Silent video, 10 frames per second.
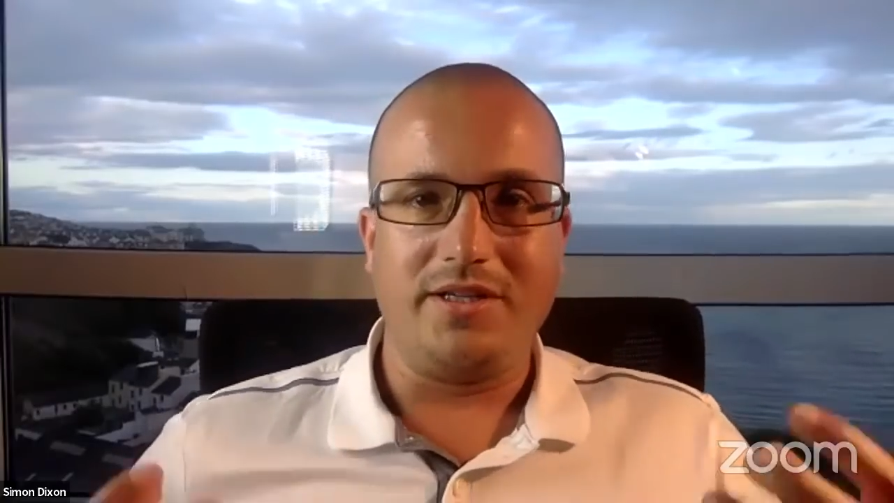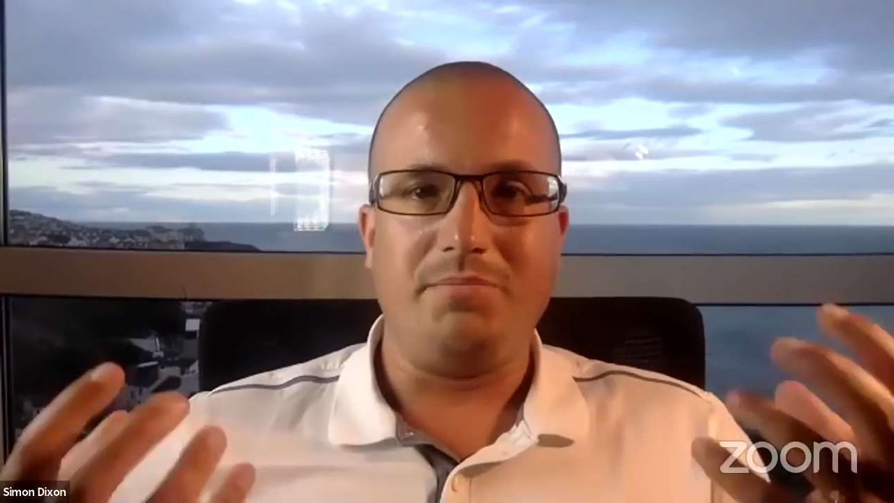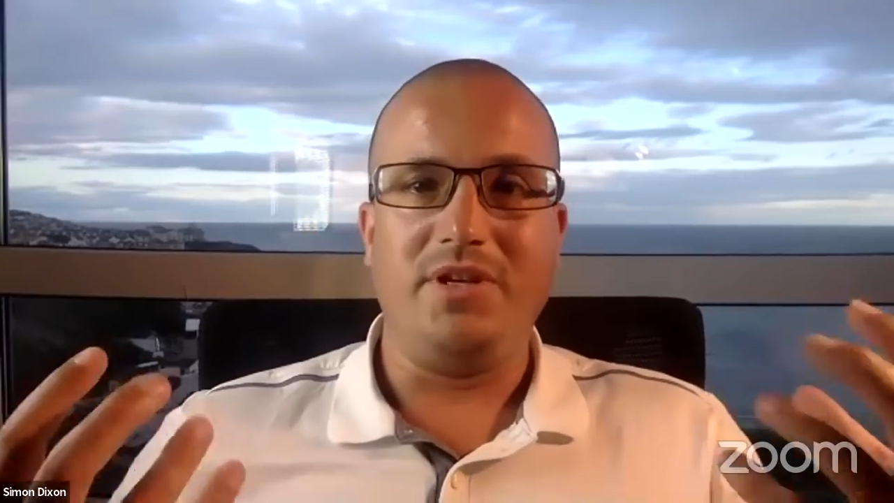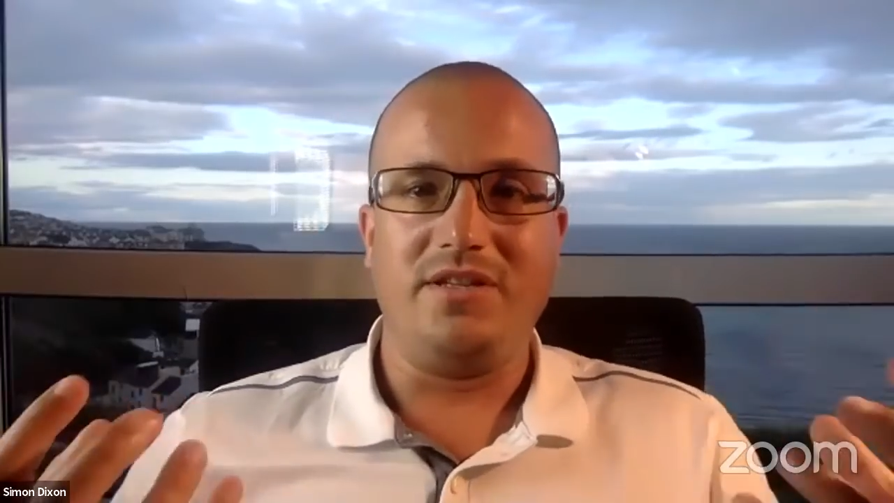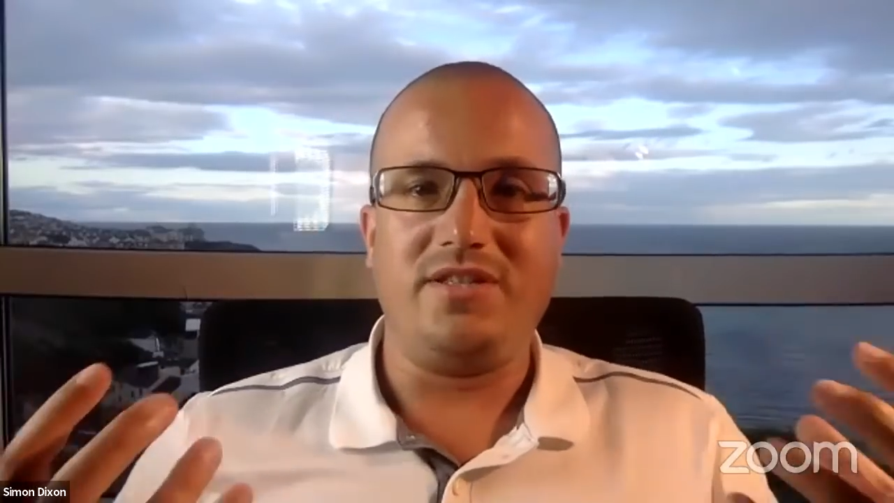
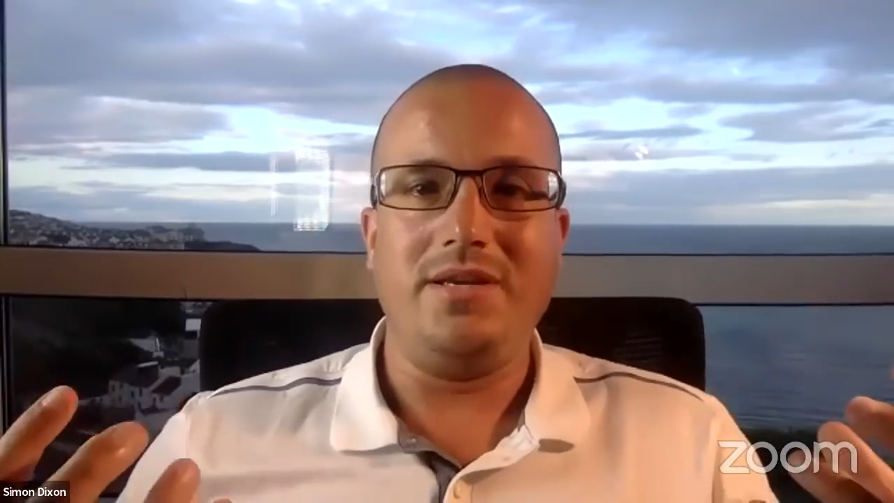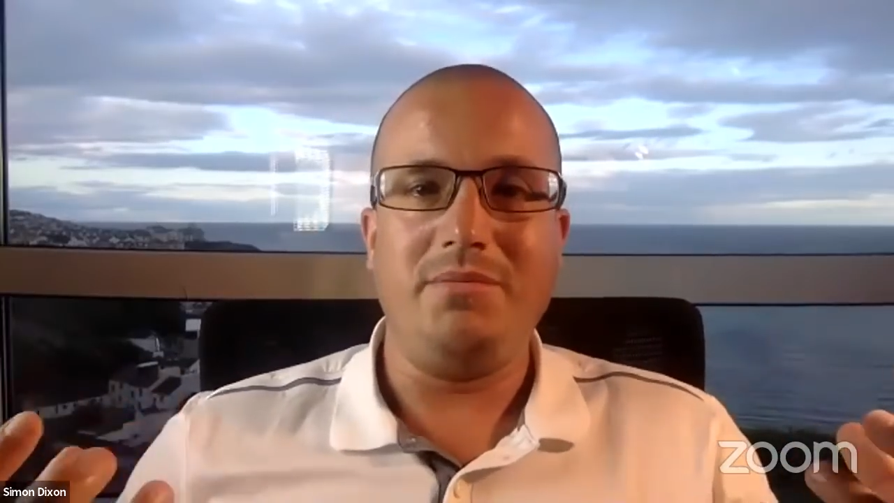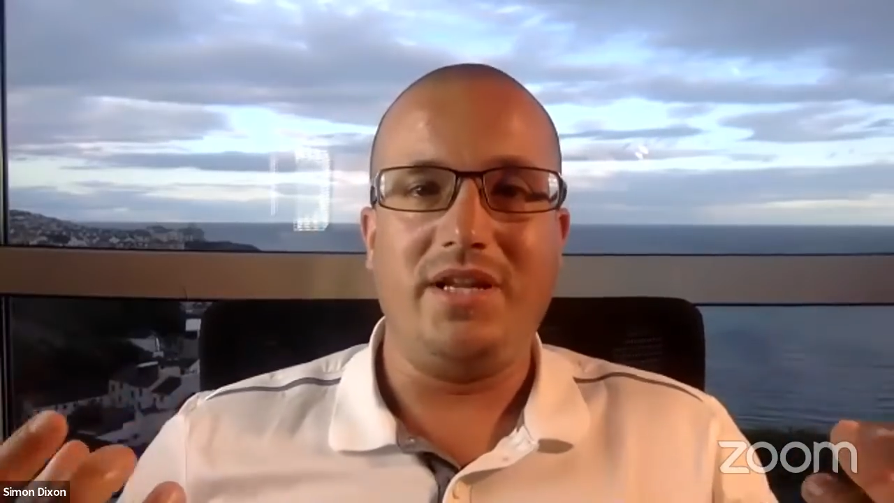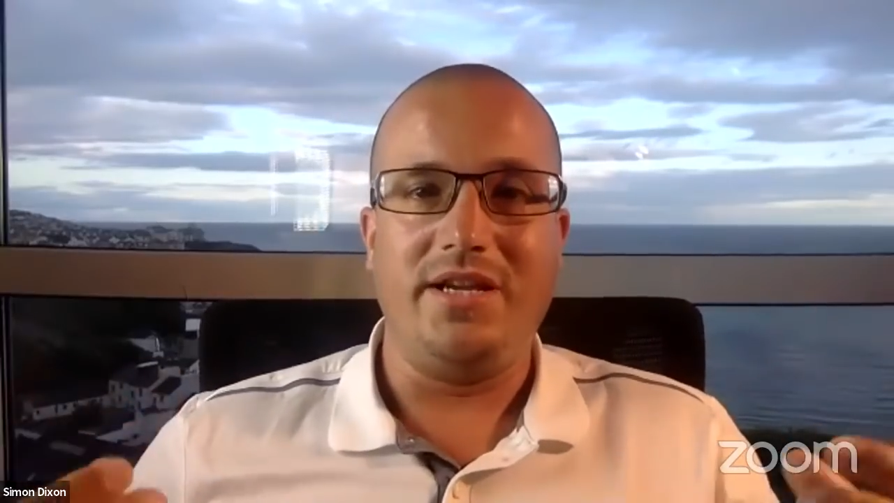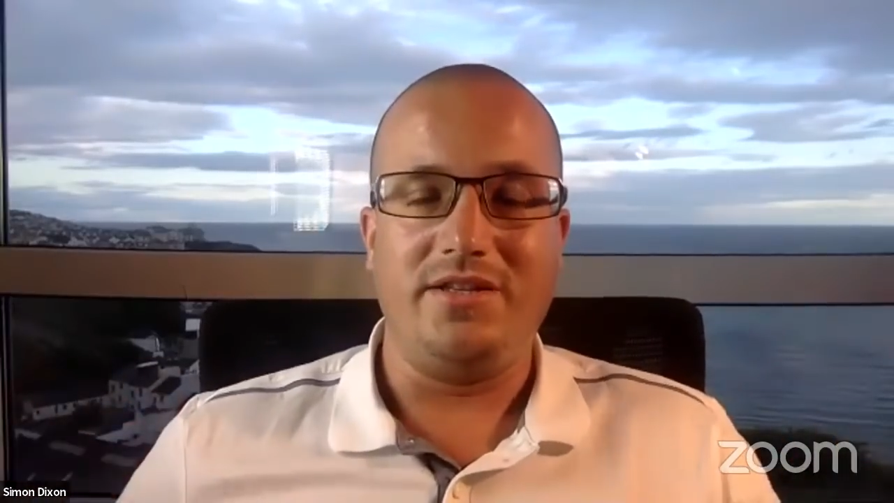being
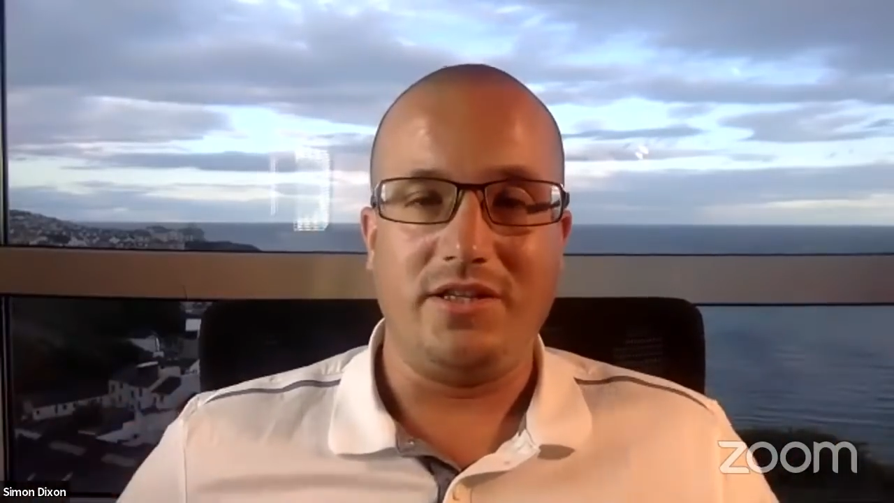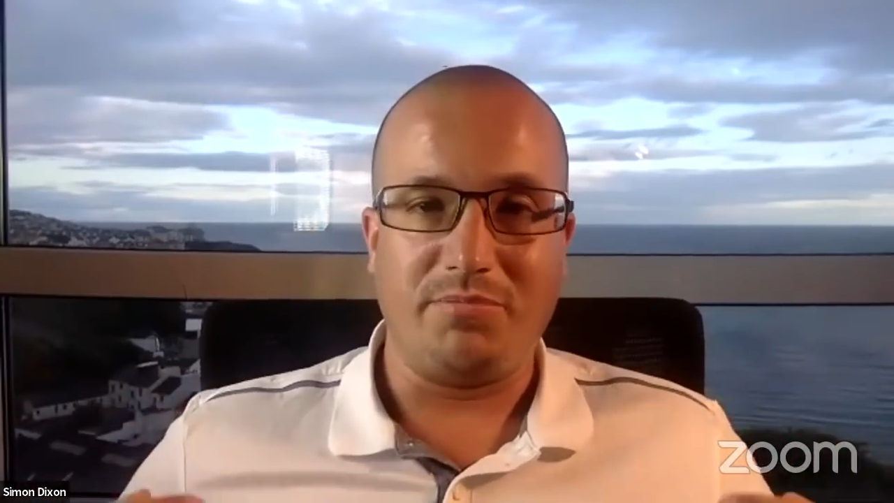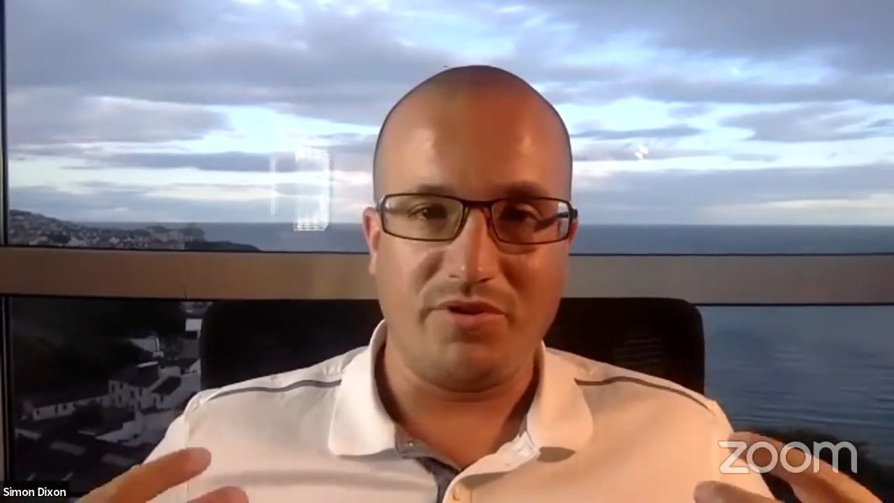stimulated,